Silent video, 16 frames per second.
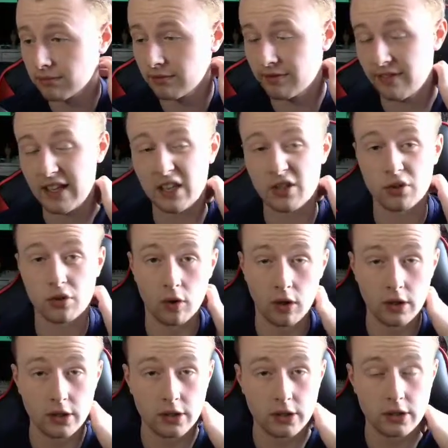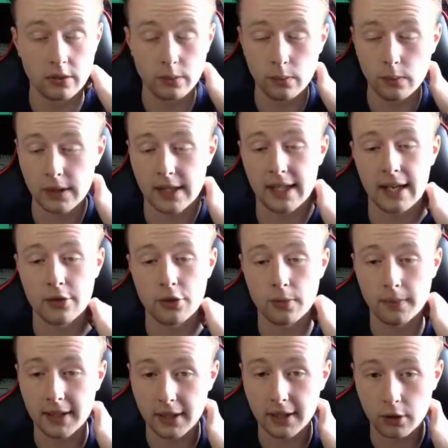fingers crossed, we can get
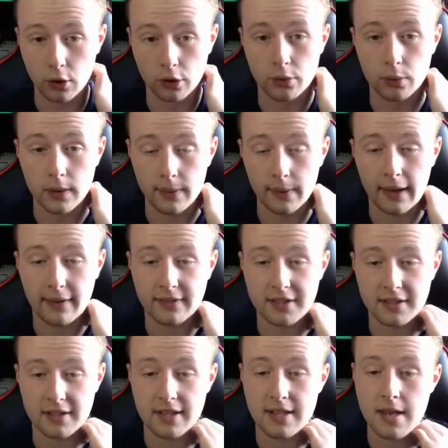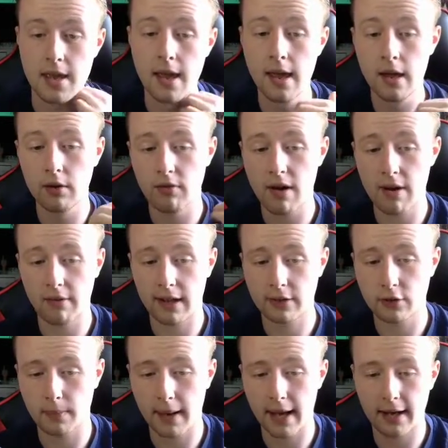something good. We will have to see. Rare
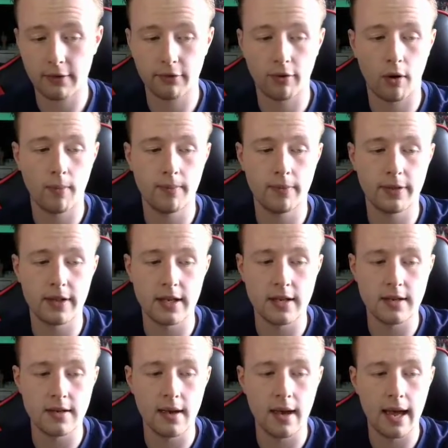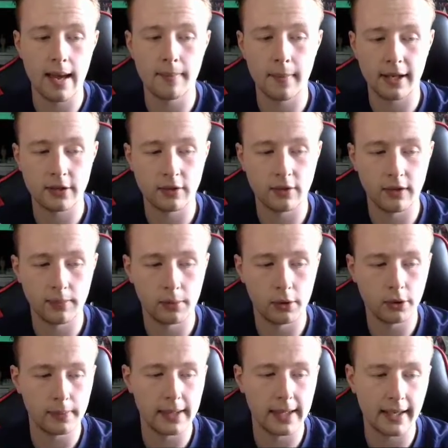Electrum pack from the 93
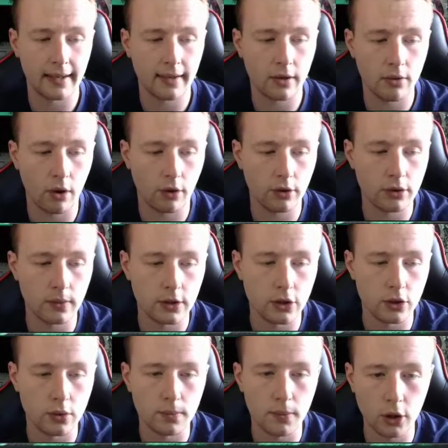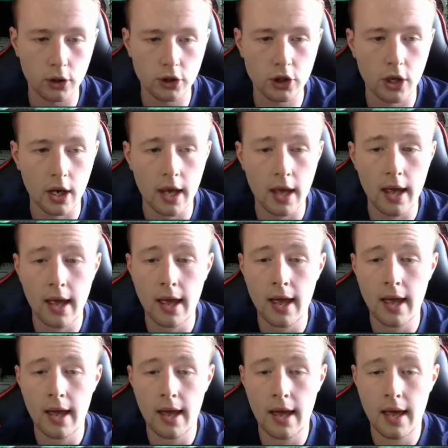plus pick, not doing too much.
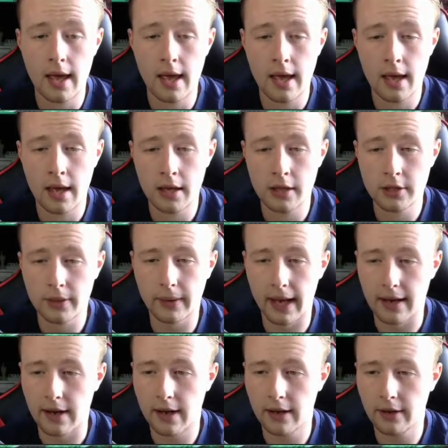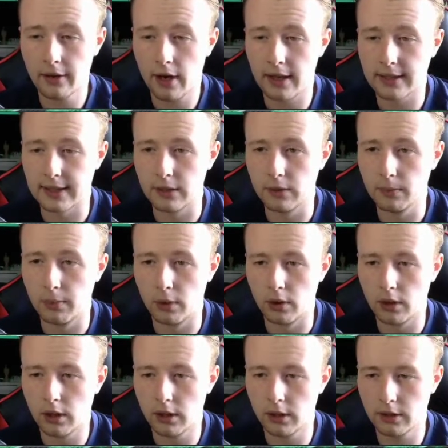So again, not ideal, but
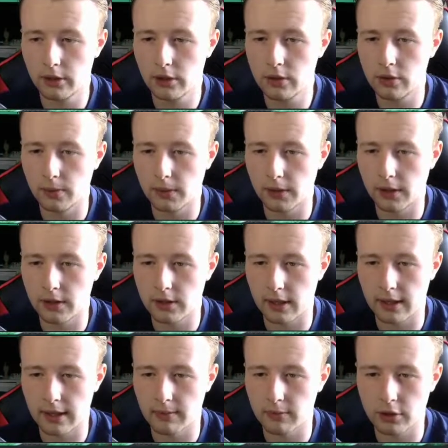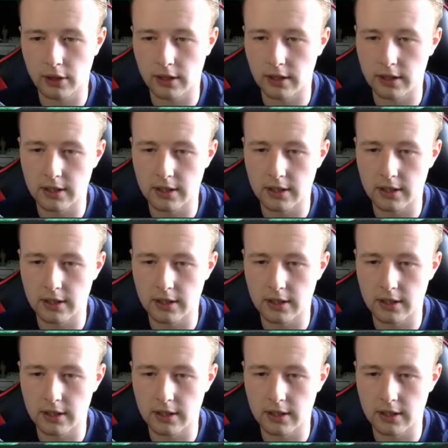two duplicates. I am just going to